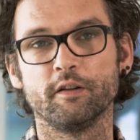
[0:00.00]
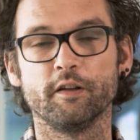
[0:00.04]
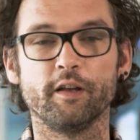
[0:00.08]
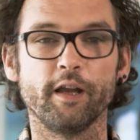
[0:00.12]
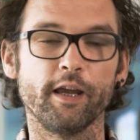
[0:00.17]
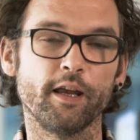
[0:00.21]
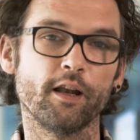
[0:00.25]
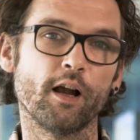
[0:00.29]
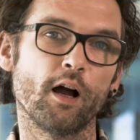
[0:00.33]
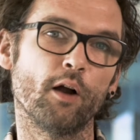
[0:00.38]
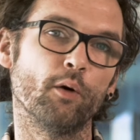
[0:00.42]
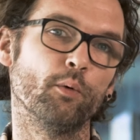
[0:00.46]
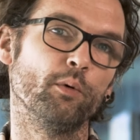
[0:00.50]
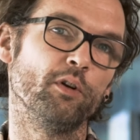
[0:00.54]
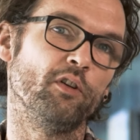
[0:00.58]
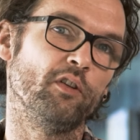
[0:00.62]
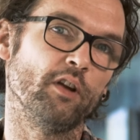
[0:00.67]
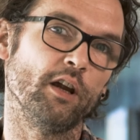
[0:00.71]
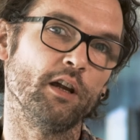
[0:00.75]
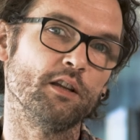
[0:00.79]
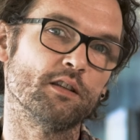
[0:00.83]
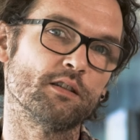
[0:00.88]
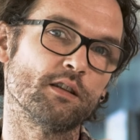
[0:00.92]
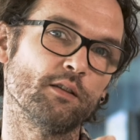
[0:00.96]
the data
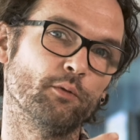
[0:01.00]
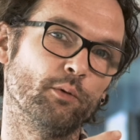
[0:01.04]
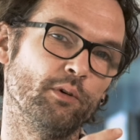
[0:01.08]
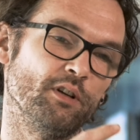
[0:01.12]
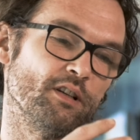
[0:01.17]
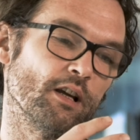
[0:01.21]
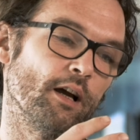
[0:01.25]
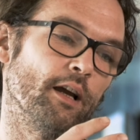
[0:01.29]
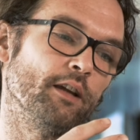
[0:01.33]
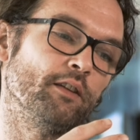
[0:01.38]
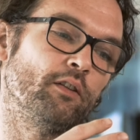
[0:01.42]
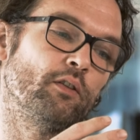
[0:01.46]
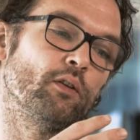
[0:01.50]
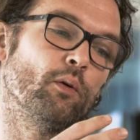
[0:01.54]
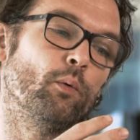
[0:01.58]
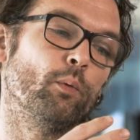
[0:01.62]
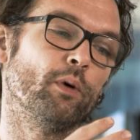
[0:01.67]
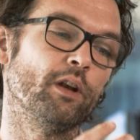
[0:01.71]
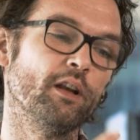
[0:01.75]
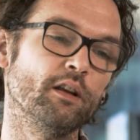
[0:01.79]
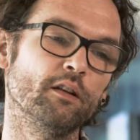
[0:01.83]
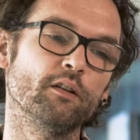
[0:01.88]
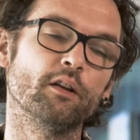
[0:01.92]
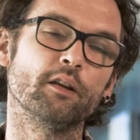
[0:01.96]
resides
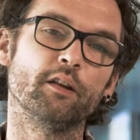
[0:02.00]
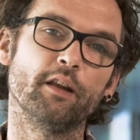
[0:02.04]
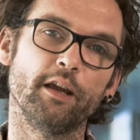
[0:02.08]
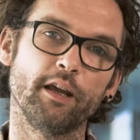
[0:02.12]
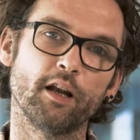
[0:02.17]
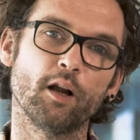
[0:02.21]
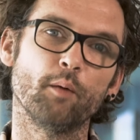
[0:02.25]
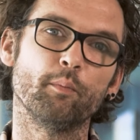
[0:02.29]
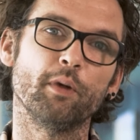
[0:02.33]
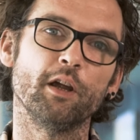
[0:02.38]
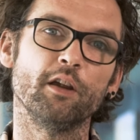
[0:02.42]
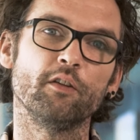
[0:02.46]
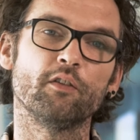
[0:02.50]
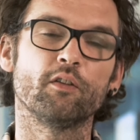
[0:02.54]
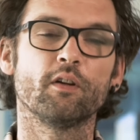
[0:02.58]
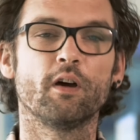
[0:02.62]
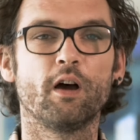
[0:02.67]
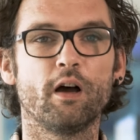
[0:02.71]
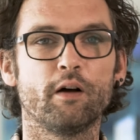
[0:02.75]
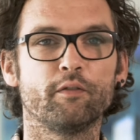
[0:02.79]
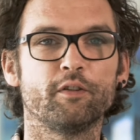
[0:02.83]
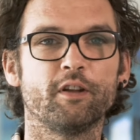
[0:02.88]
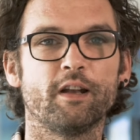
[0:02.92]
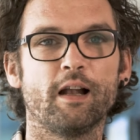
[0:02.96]
within the database
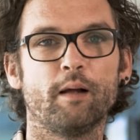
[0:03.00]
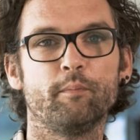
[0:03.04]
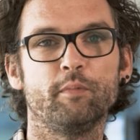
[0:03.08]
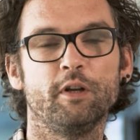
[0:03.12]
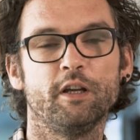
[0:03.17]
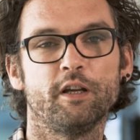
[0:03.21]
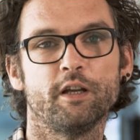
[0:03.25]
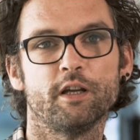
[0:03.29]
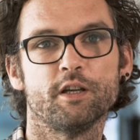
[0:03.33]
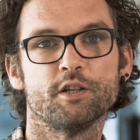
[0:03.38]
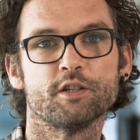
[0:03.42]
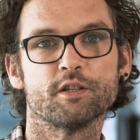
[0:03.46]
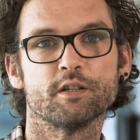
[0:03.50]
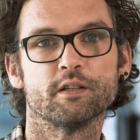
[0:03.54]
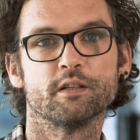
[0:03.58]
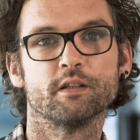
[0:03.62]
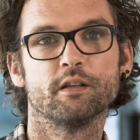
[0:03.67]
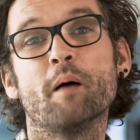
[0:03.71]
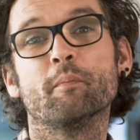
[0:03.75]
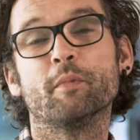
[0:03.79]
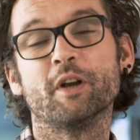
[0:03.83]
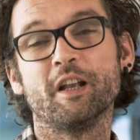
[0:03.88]
of that application.